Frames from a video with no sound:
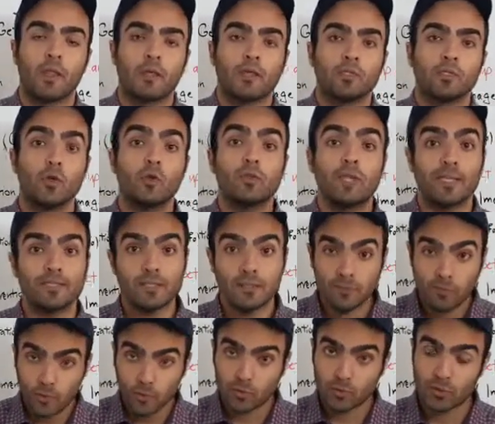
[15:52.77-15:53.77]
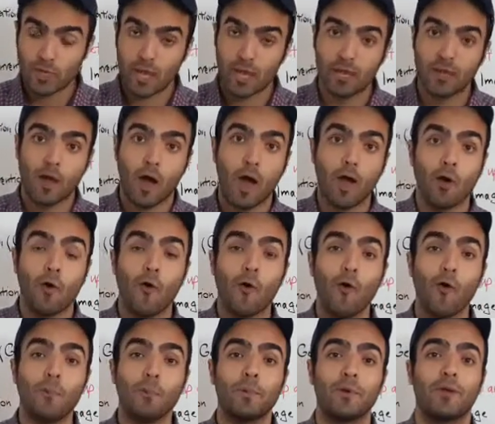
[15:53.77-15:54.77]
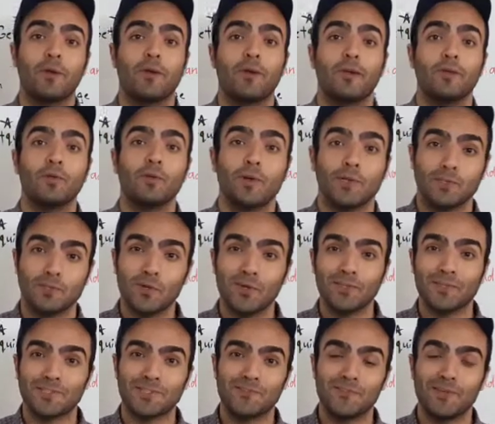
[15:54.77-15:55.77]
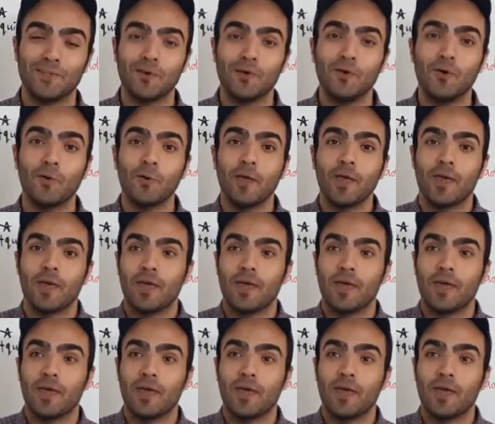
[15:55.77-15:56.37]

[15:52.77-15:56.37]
So that's it for today. I hope you enjoyed this video